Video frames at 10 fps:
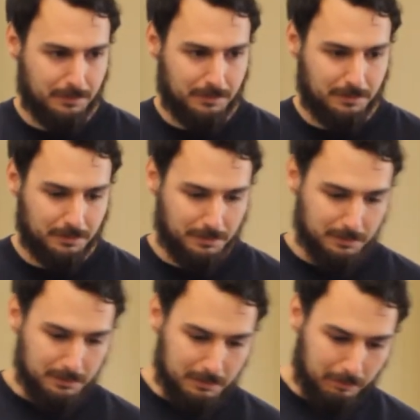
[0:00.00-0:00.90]
and
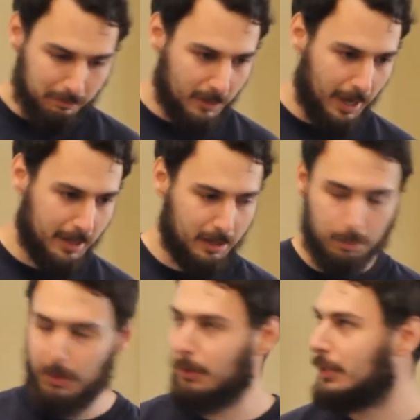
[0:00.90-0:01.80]
in
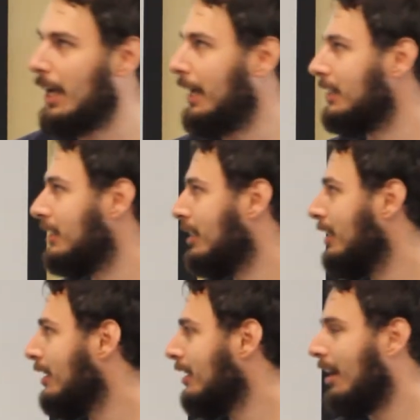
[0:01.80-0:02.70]
computer science,
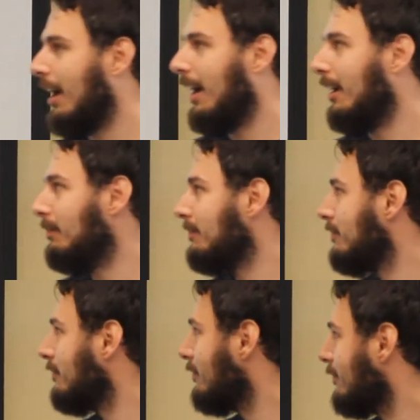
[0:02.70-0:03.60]
um,
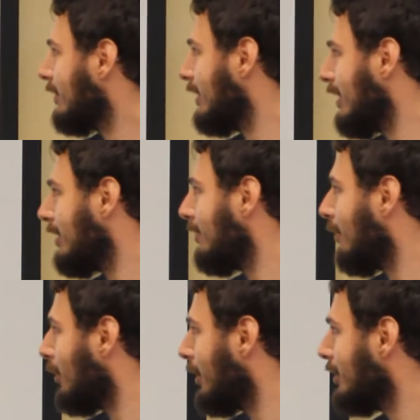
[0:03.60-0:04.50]
is this in
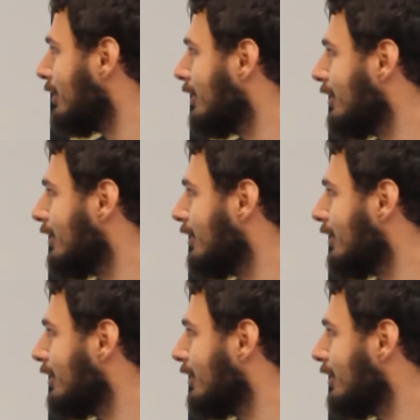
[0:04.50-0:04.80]
focus?